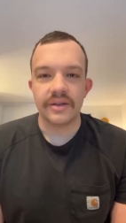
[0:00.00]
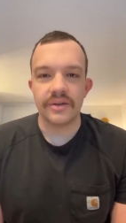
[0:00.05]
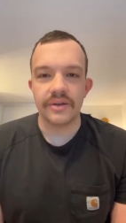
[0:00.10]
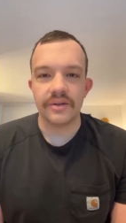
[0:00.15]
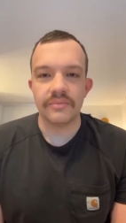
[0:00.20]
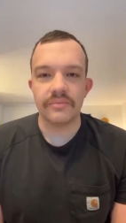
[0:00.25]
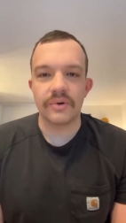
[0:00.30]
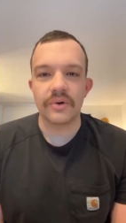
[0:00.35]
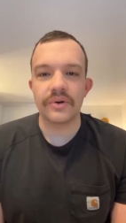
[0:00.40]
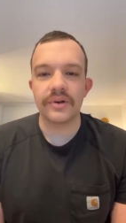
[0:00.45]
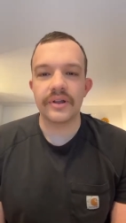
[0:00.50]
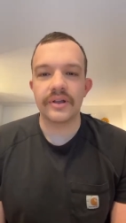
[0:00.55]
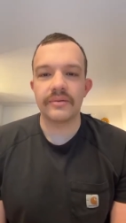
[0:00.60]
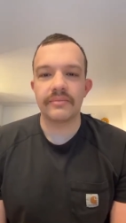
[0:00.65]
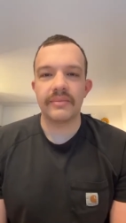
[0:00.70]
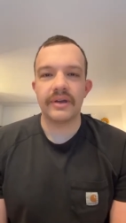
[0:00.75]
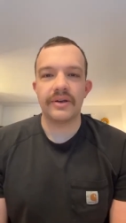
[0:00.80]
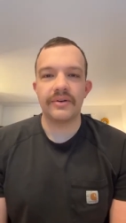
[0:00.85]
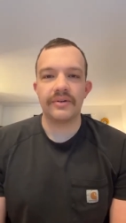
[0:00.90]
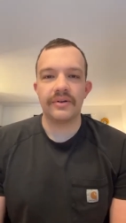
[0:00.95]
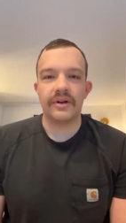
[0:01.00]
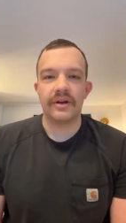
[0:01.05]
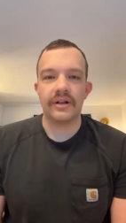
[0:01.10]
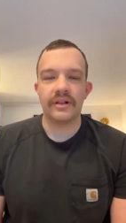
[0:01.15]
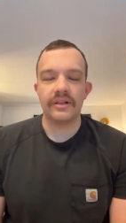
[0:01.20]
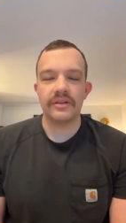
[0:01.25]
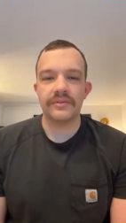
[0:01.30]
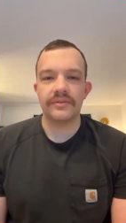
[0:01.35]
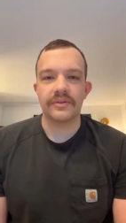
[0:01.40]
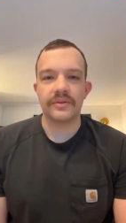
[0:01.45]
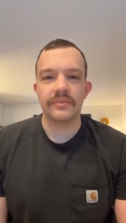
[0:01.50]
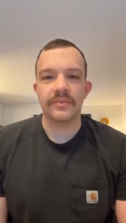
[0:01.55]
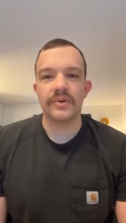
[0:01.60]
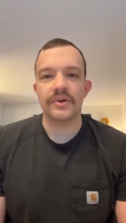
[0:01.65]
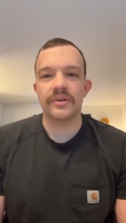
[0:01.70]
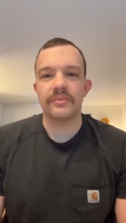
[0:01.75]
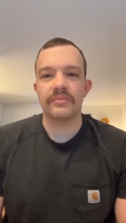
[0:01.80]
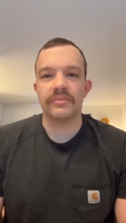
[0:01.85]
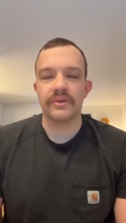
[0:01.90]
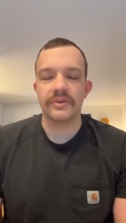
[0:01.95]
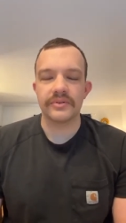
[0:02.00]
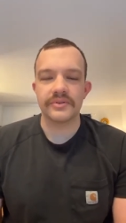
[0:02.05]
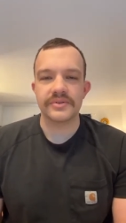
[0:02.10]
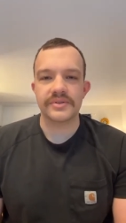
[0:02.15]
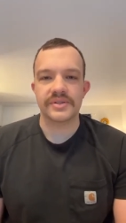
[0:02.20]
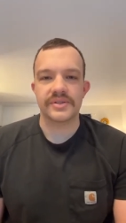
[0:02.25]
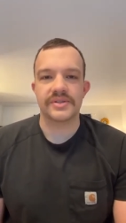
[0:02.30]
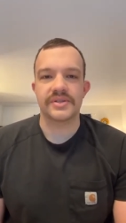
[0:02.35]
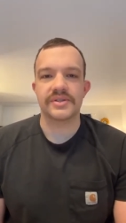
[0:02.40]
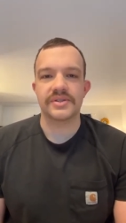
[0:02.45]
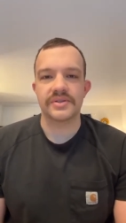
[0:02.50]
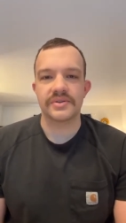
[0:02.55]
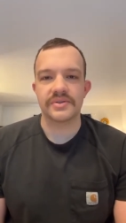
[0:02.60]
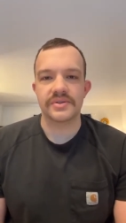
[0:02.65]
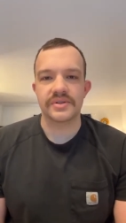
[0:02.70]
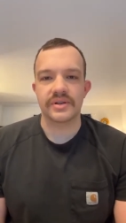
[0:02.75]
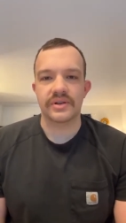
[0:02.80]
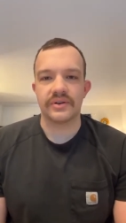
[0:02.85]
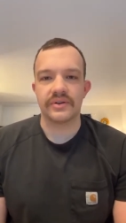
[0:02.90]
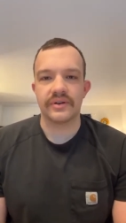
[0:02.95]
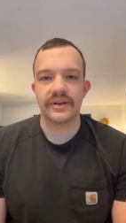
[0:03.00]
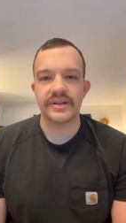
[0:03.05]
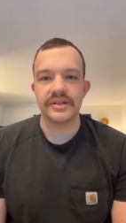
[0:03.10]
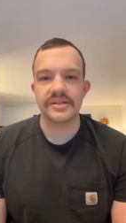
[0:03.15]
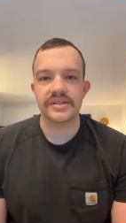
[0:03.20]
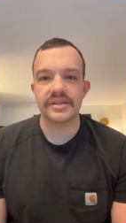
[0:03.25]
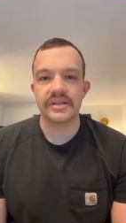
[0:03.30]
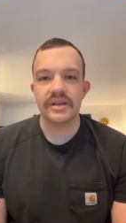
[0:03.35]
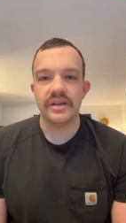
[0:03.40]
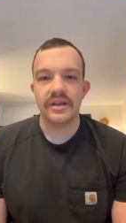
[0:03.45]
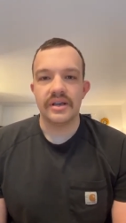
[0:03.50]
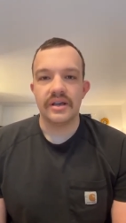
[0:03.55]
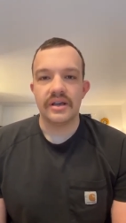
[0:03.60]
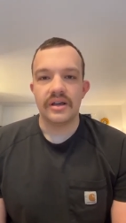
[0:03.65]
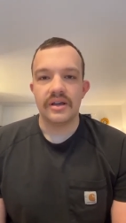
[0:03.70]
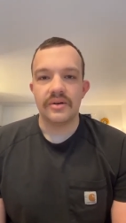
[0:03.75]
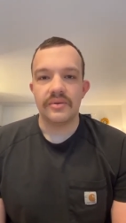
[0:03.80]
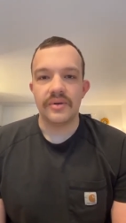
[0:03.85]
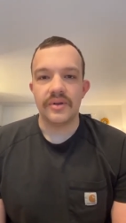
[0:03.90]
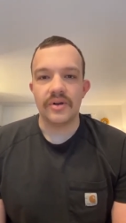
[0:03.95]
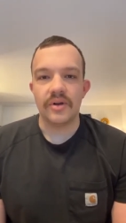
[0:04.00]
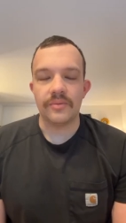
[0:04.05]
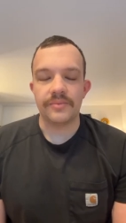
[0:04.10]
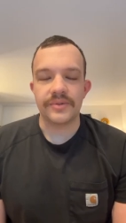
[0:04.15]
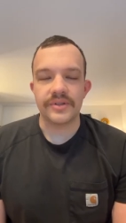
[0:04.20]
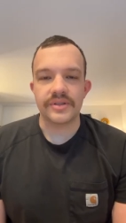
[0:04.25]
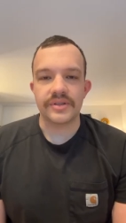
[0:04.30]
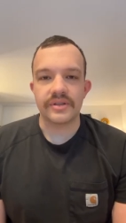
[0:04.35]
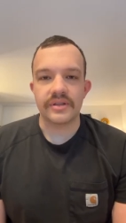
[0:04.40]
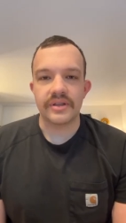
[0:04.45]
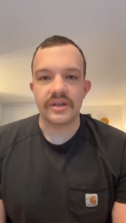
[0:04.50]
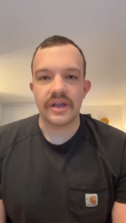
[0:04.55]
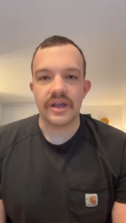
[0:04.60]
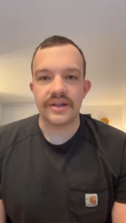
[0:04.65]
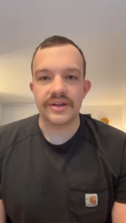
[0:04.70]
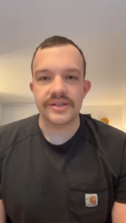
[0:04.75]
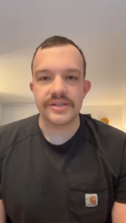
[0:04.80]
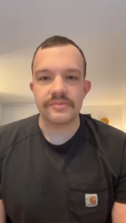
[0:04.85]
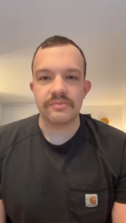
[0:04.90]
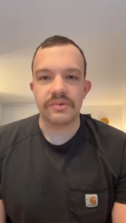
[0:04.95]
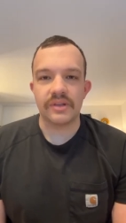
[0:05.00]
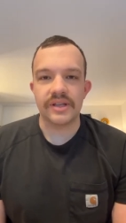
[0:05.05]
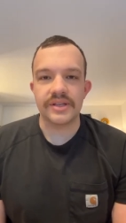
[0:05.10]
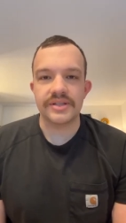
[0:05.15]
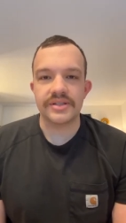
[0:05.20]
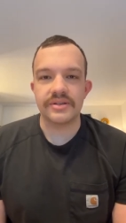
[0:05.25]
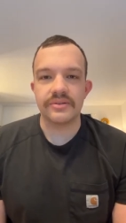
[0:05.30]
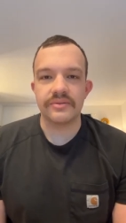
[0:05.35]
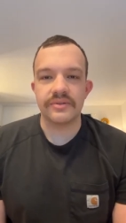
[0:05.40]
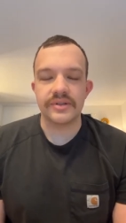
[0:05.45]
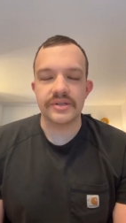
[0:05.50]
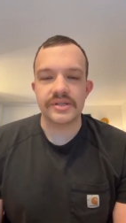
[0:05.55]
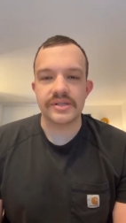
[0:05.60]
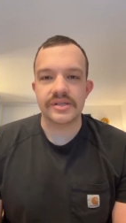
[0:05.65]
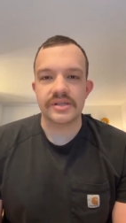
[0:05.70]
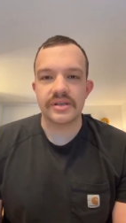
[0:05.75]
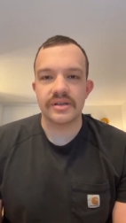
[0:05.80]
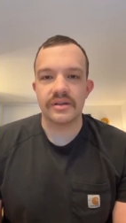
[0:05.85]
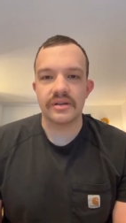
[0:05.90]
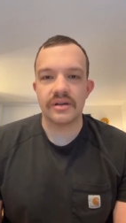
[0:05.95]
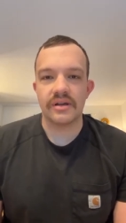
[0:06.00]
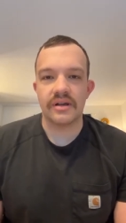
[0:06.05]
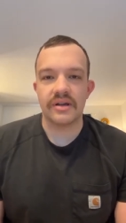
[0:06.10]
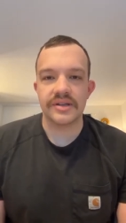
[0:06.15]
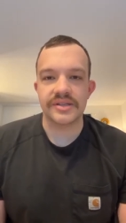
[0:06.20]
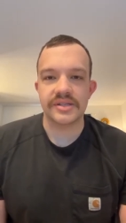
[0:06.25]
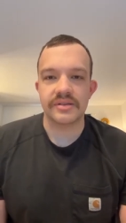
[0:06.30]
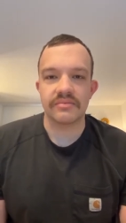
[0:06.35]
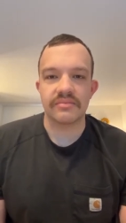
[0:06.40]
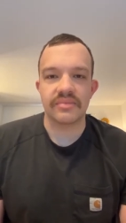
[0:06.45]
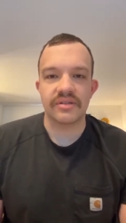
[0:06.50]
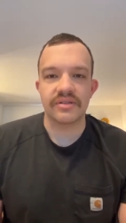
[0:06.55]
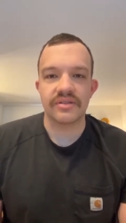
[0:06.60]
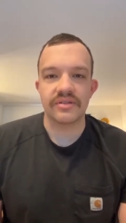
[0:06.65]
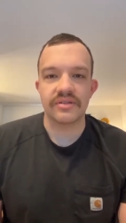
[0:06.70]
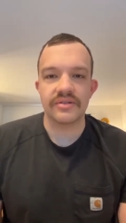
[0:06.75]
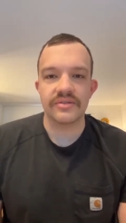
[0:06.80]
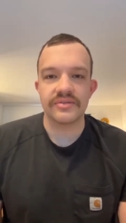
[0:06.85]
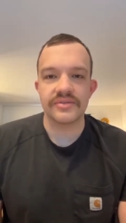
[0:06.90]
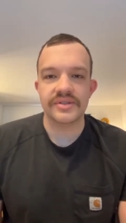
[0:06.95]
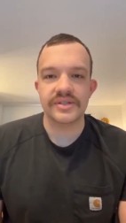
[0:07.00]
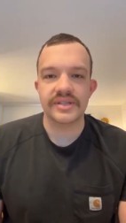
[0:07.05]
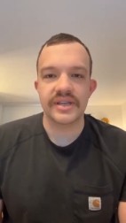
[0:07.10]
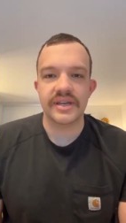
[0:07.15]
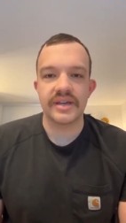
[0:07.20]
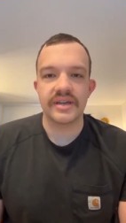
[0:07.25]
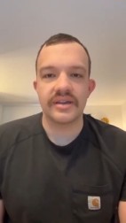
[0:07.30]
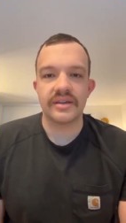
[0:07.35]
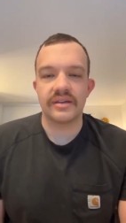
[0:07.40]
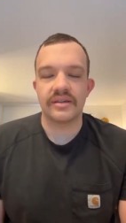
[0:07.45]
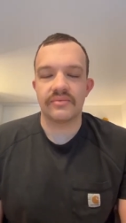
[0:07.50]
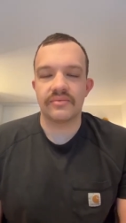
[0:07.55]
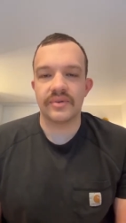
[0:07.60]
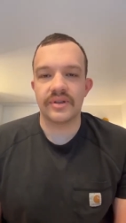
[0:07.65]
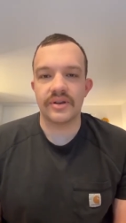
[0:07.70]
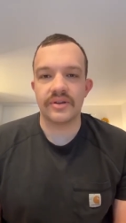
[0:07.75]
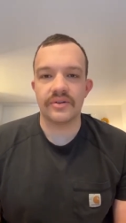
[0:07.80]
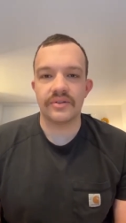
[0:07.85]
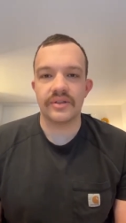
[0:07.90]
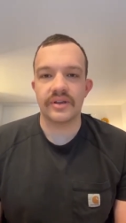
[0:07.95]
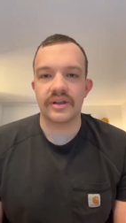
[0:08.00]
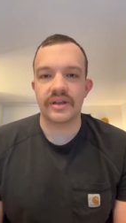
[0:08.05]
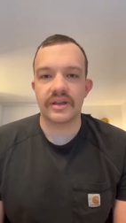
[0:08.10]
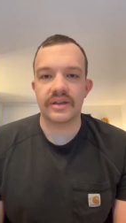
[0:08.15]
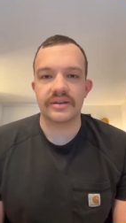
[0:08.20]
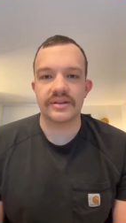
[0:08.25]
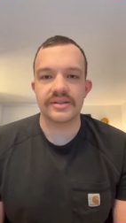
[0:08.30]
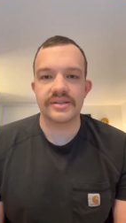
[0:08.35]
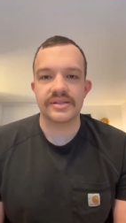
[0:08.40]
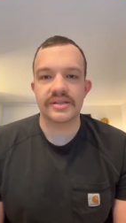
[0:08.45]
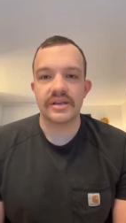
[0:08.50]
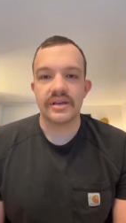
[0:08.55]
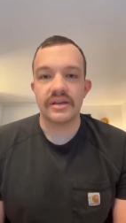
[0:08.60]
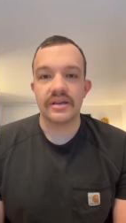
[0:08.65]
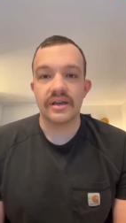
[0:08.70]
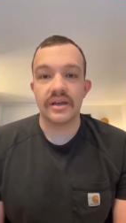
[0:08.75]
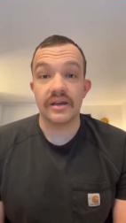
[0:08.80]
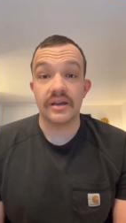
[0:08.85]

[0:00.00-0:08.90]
Good morning, Mount Olive. Good morning, brothers and sisters in Christ. We hope that God has blessed you this awesome Thursday, and we know that God is